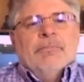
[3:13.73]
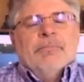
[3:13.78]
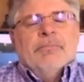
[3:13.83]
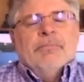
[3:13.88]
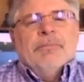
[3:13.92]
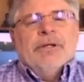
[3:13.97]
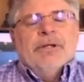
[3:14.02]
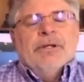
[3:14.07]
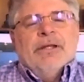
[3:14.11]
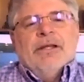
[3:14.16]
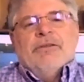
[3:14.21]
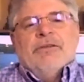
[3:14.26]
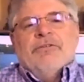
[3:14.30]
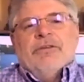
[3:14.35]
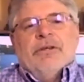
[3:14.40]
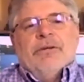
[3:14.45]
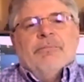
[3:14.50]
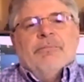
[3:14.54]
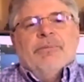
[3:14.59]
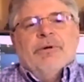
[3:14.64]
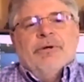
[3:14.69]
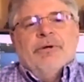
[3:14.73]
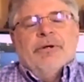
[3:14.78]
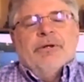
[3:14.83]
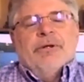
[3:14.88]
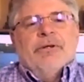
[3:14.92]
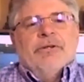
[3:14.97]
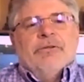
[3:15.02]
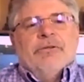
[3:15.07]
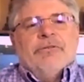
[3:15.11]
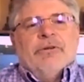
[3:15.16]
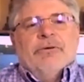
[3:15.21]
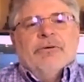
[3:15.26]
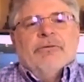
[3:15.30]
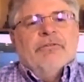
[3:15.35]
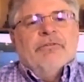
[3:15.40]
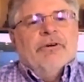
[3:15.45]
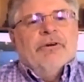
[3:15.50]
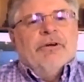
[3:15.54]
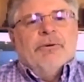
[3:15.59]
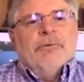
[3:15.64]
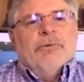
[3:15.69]
in that same period. So a
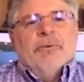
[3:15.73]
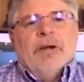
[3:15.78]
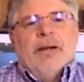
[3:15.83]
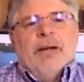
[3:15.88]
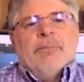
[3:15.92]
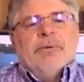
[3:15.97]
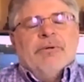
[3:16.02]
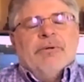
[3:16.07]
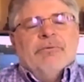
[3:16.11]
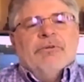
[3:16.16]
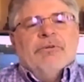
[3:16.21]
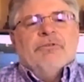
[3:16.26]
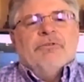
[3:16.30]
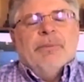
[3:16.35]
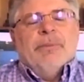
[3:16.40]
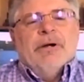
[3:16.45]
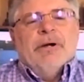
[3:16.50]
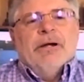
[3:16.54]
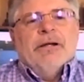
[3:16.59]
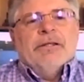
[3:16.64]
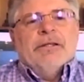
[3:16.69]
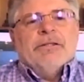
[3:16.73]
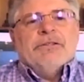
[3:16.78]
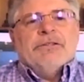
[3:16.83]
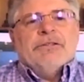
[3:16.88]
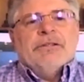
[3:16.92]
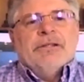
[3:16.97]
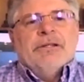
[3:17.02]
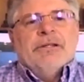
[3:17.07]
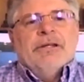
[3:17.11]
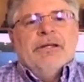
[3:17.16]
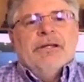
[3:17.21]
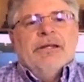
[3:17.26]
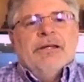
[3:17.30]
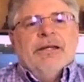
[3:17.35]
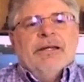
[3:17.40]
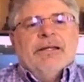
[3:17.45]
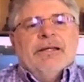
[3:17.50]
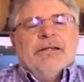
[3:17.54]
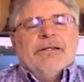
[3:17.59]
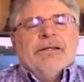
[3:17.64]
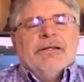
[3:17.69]
very rapid response,
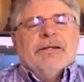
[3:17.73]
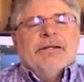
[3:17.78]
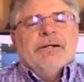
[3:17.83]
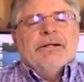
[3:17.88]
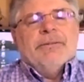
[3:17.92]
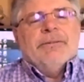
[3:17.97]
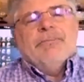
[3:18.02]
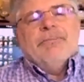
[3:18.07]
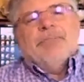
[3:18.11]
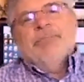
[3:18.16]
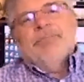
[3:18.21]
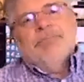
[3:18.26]
and I